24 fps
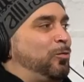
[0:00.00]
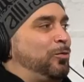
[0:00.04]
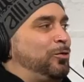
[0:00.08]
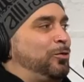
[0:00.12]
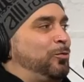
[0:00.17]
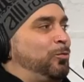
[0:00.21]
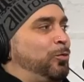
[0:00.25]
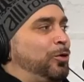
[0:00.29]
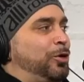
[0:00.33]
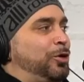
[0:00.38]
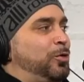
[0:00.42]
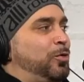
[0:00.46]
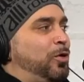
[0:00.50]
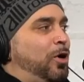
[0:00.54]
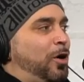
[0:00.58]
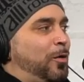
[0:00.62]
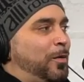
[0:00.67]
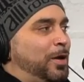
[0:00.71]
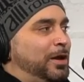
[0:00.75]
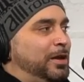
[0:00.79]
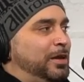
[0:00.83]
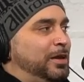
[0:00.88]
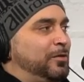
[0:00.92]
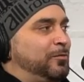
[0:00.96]
were you
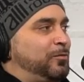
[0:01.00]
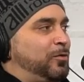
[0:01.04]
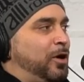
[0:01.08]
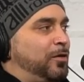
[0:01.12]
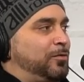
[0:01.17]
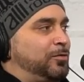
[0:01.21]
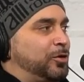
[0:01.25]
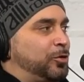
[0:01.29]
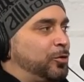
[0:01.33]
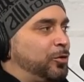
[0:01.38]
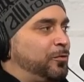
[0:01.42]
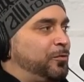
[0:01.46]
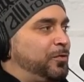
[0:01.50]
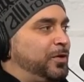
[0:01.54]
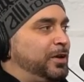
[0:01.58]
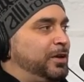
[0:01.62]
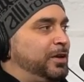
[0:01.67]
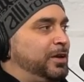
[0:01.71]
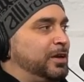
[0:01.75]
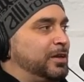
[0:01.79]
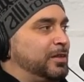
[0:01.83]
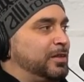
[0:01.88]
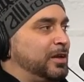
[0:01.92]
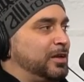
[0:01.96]
already involved in
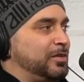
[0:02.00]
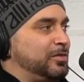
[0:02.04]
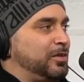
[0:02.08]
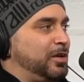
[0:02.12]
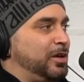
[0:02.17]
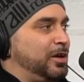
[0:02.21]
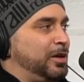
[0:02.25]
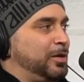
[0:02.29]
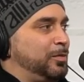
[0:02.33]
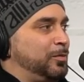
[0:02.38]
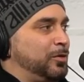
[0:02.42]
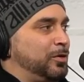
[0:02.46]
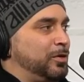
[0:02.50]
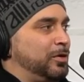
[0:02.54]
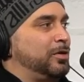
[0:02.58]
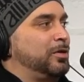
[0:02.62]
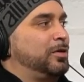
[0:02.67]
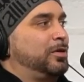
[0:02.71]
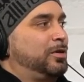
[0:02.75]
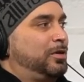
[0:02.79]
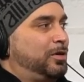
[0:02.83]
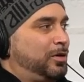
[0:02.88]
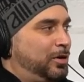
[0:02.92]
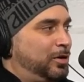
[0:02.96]
graffiti at that time?
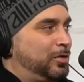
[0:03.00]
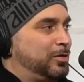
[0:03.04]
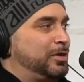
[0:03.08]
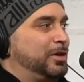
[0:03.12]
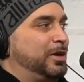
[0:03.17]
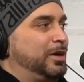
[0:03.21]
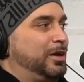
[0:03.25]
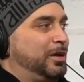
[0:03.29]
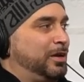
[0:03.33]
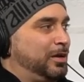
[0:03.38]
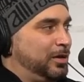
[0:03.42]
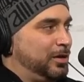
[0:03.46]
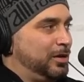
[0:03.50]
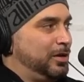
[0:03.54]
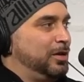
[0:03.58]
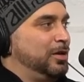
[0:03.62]
Yeah. Okay. Yeah.